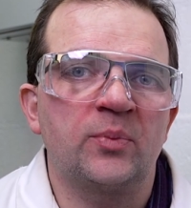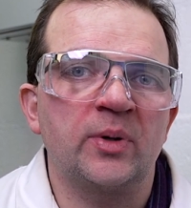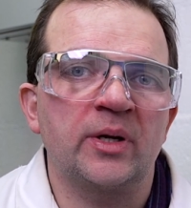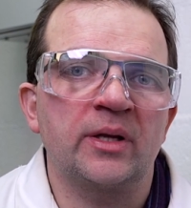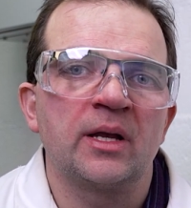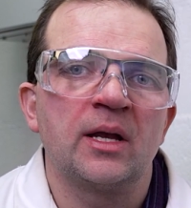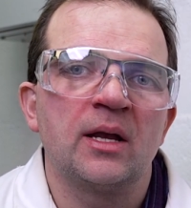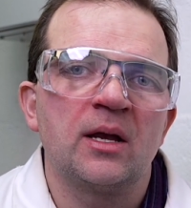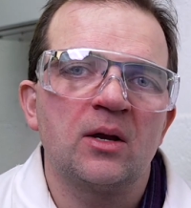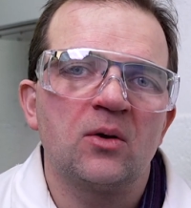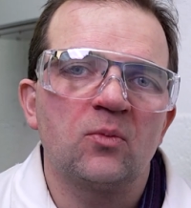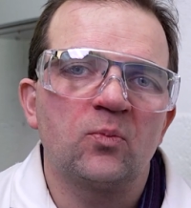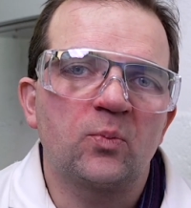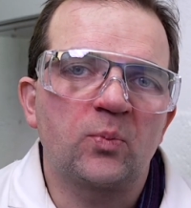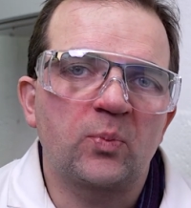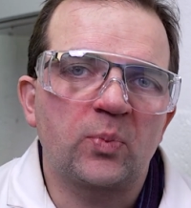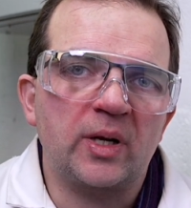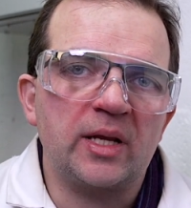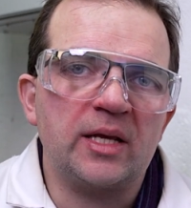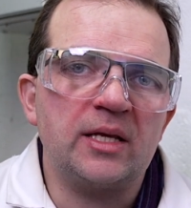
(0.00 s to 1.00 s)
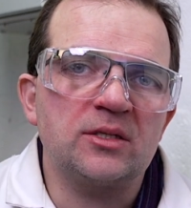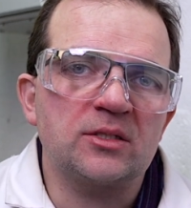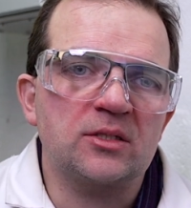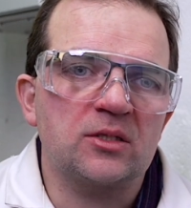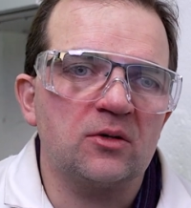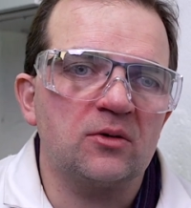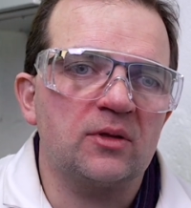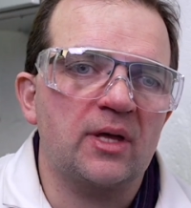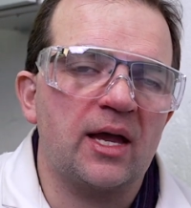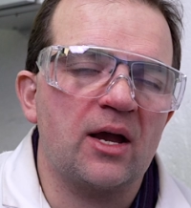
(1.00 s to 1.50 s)
But please
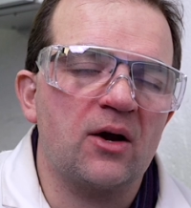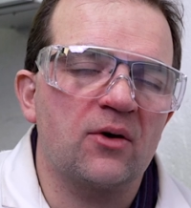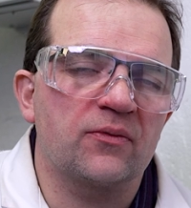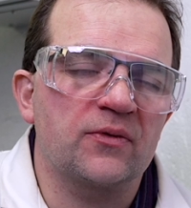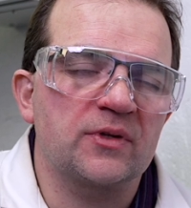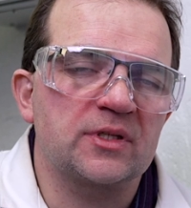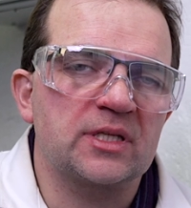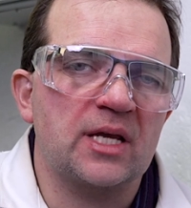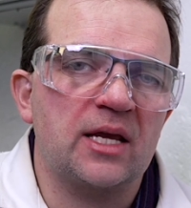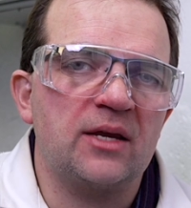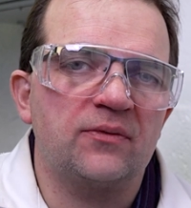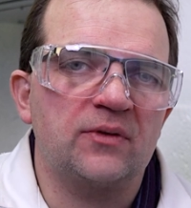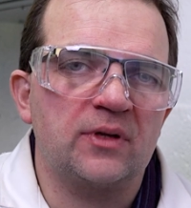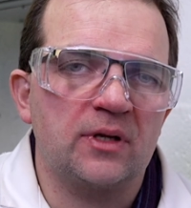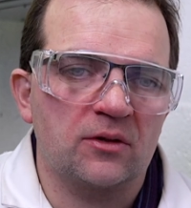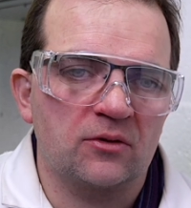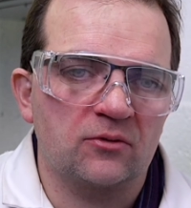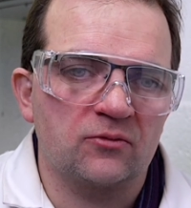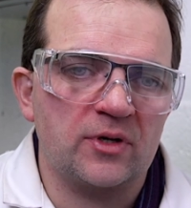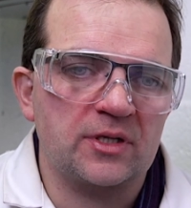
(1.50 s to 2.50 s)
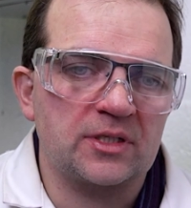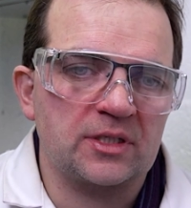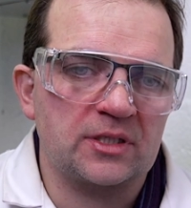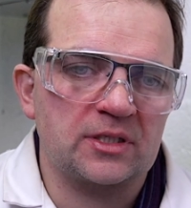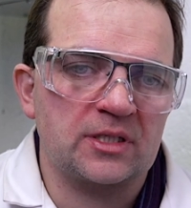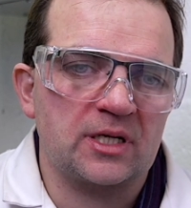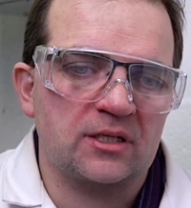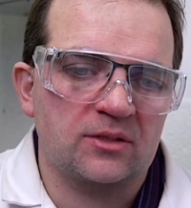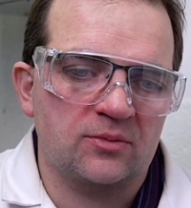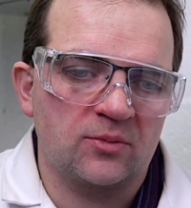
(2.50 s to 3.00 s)
do the health and safety and the risk
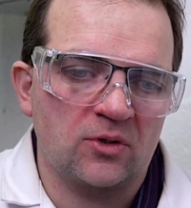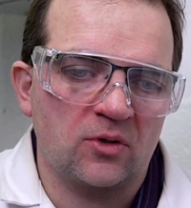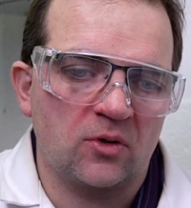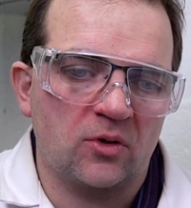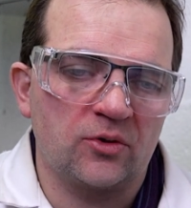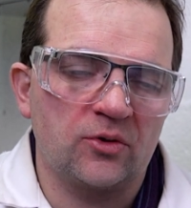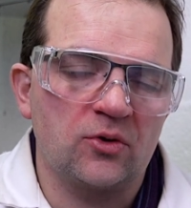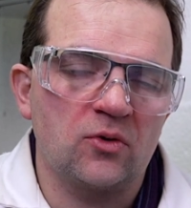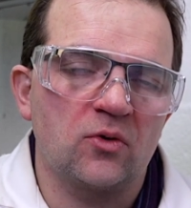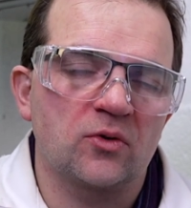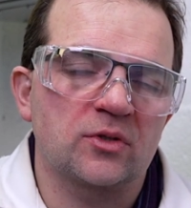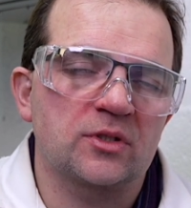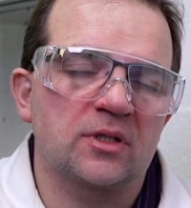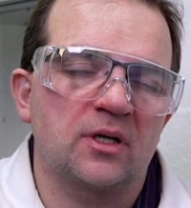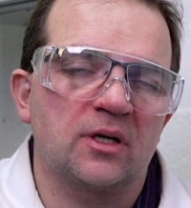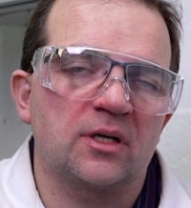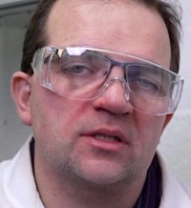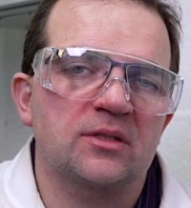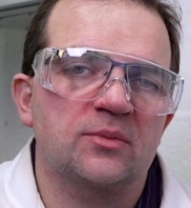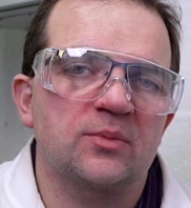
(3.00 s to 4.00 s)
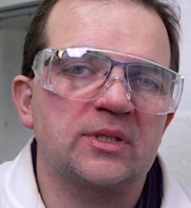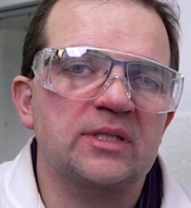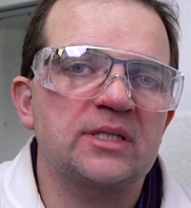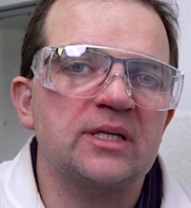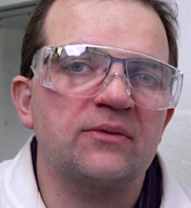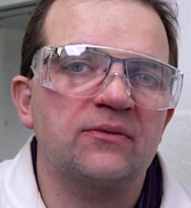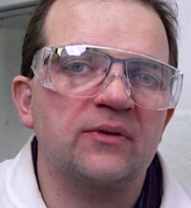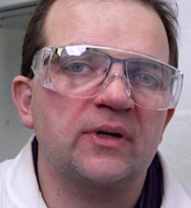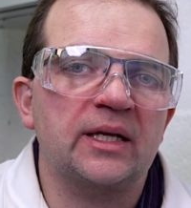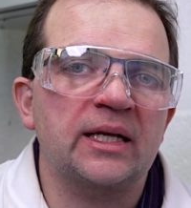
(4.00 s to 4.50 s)
assessment on your site
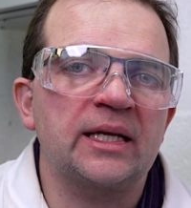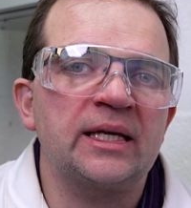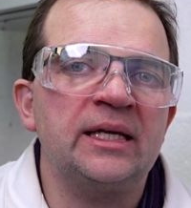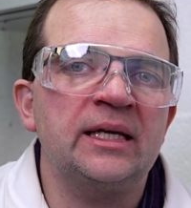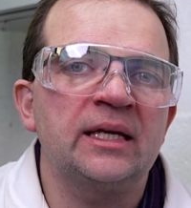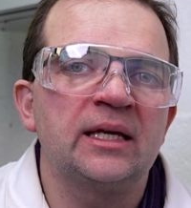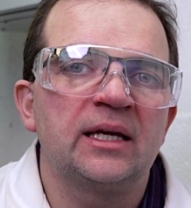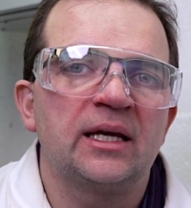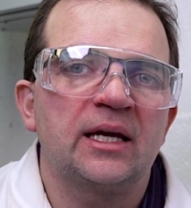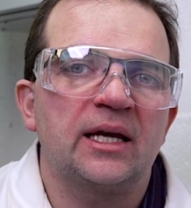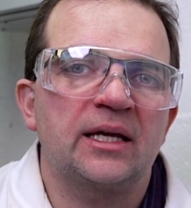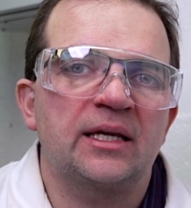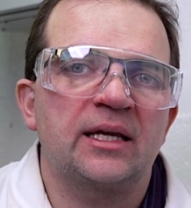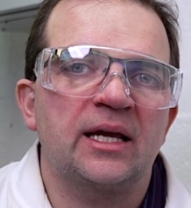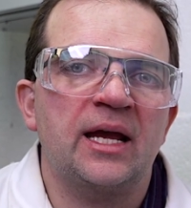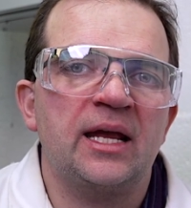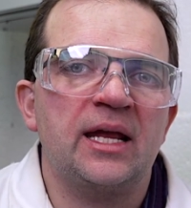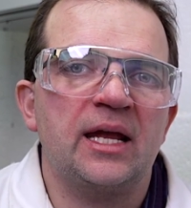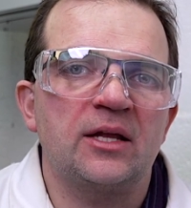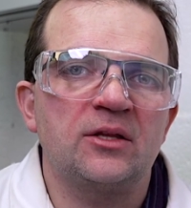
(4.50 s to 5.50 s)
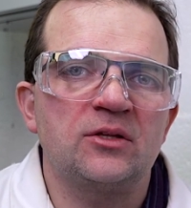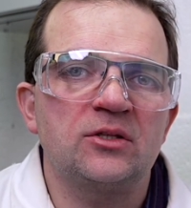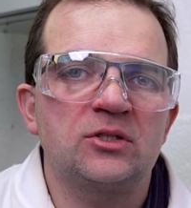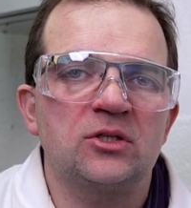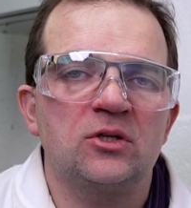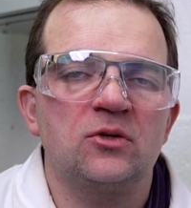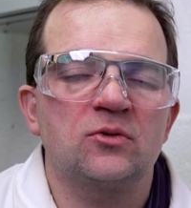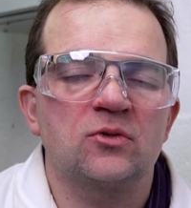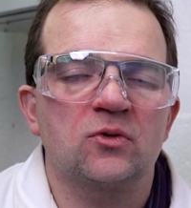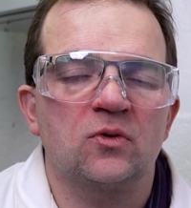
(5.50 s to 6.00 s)
specifically, okay, and
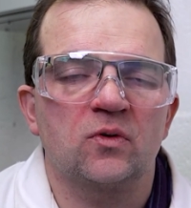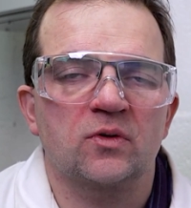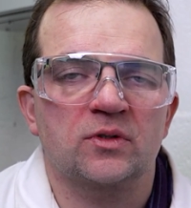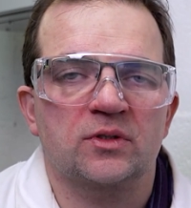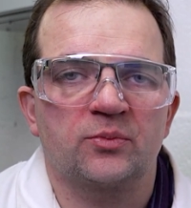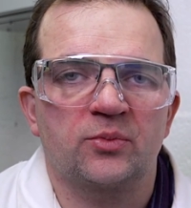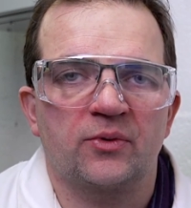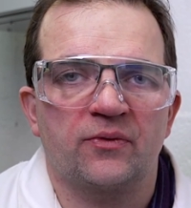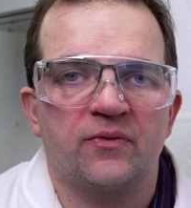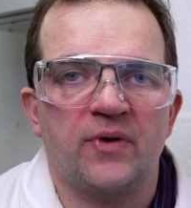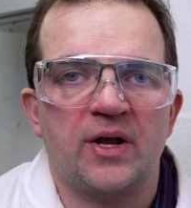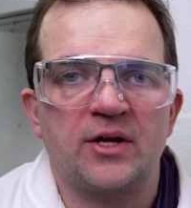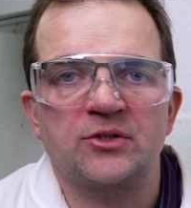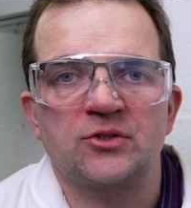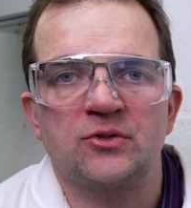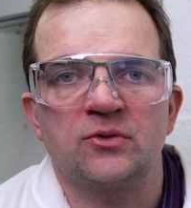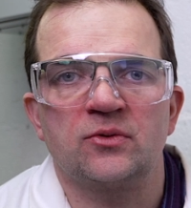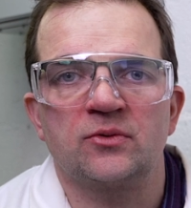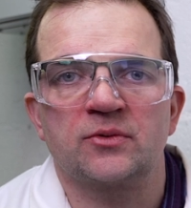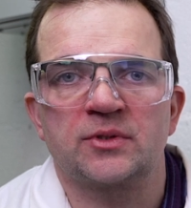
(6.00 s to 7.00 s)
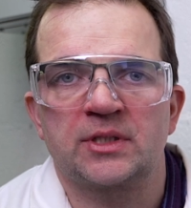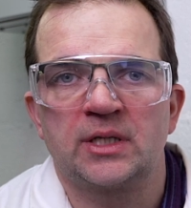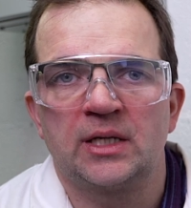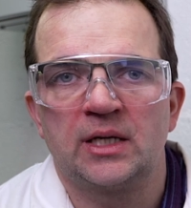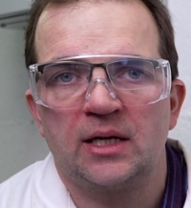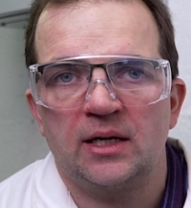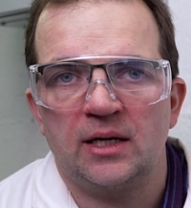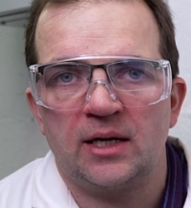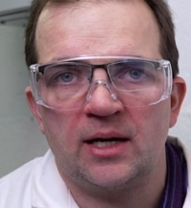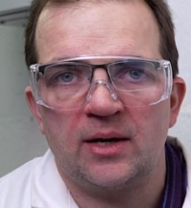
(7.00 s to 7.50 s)
do talk to professionals
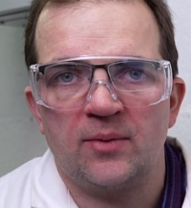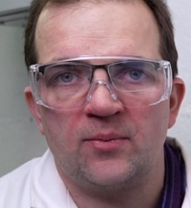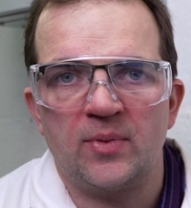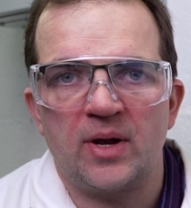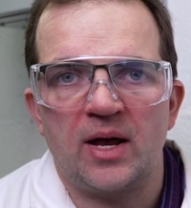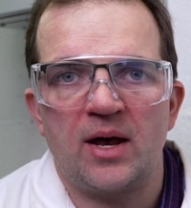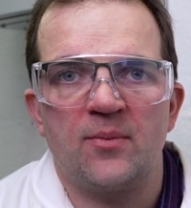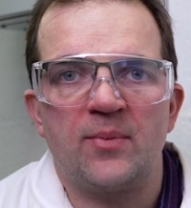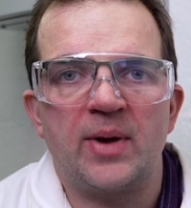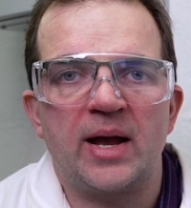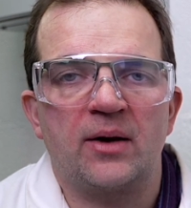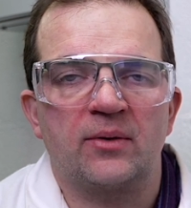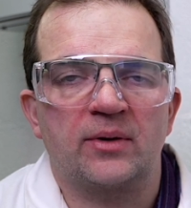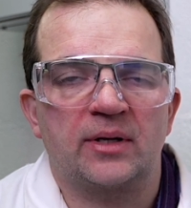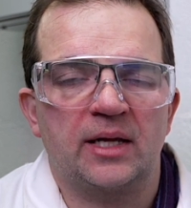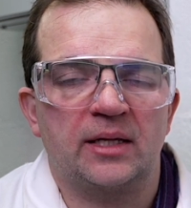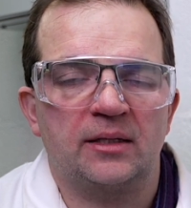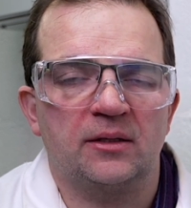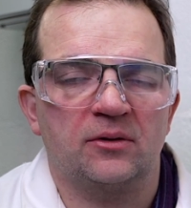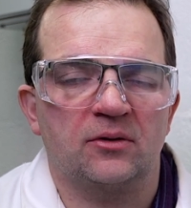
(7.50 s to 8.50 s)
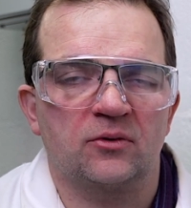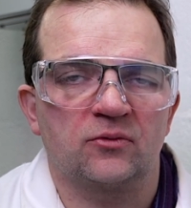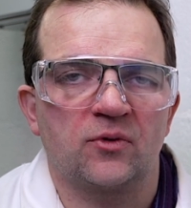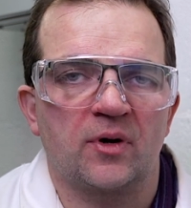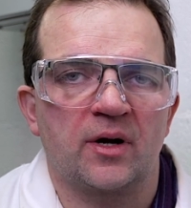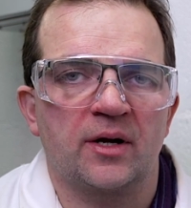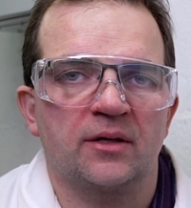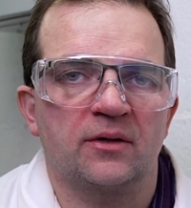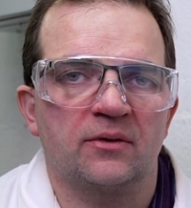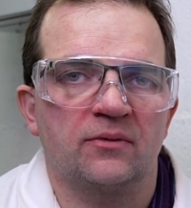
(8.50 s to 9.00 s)
about getting the
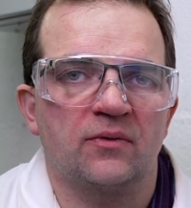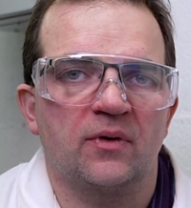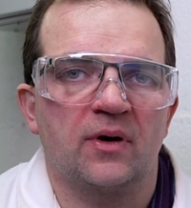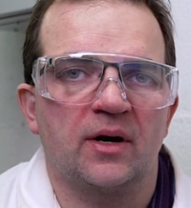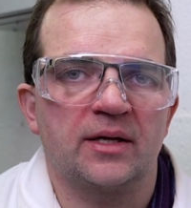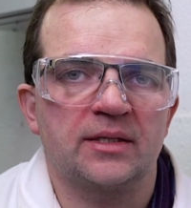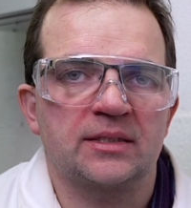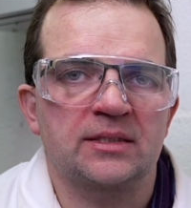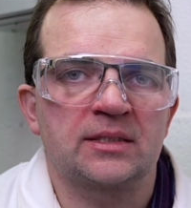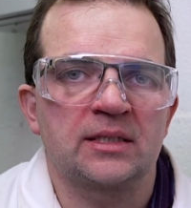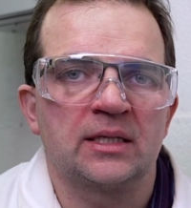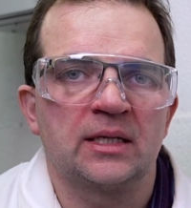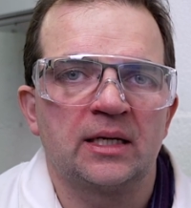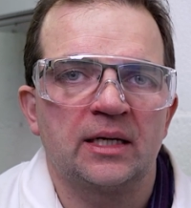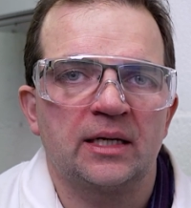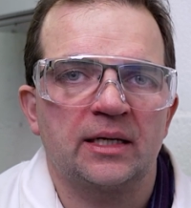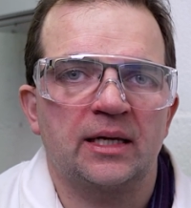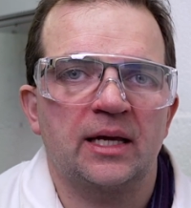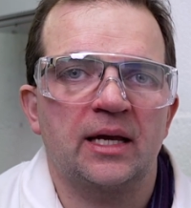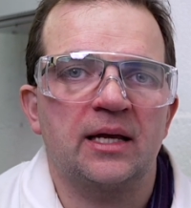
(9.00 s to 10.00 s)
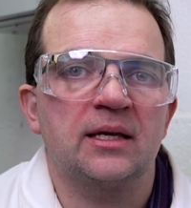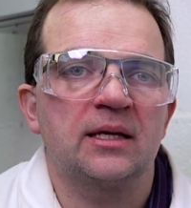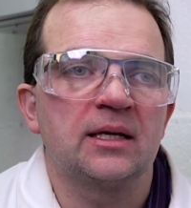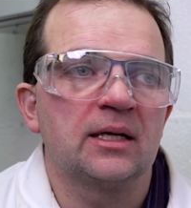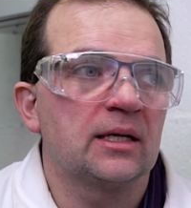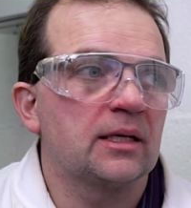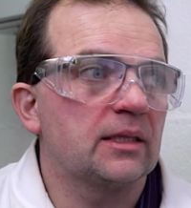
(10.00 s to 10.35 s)
right advice, okay.